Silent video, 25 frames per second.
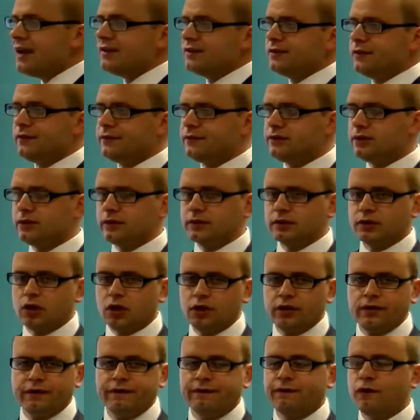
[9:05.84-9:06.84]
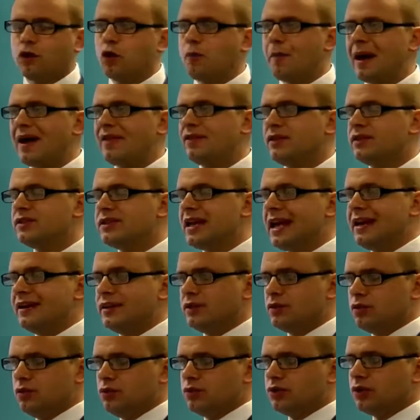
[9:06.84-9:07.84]
And to kind of format the
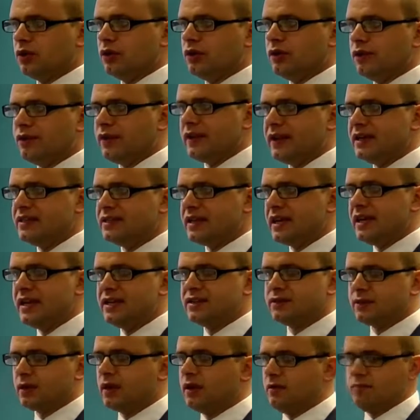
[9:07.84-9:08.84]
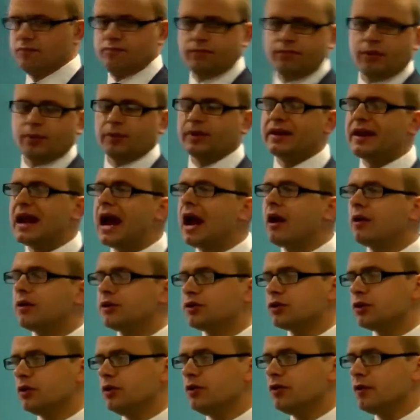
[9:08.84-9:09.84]
technical side of things, it is probably an hour or
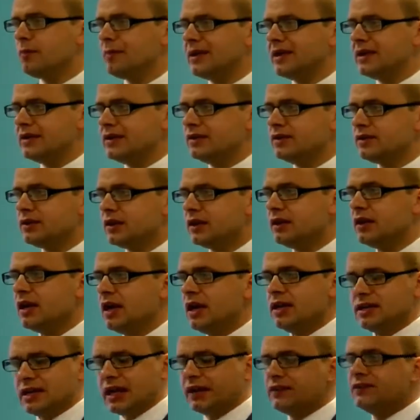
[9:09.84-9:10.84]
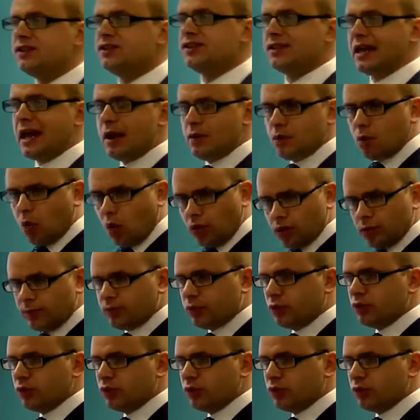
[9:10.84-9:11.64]
two of a meeting to understand what the